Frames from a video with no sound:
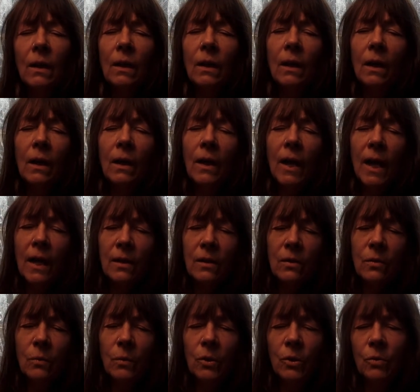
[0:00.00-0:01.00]
And
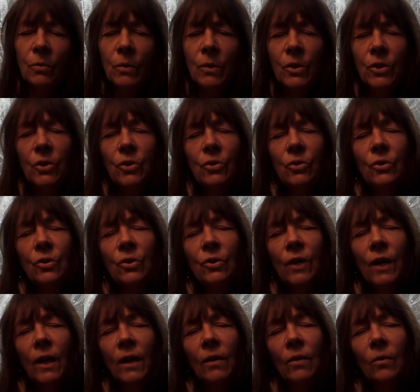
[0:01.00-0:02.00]
that's when you wish to
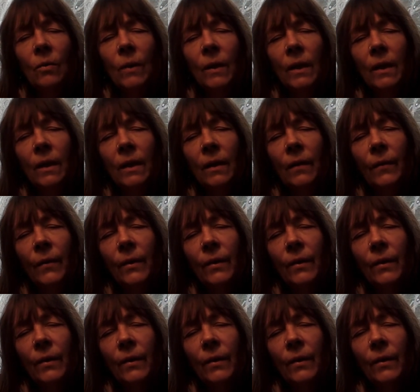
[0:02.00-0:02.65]
strangle one another.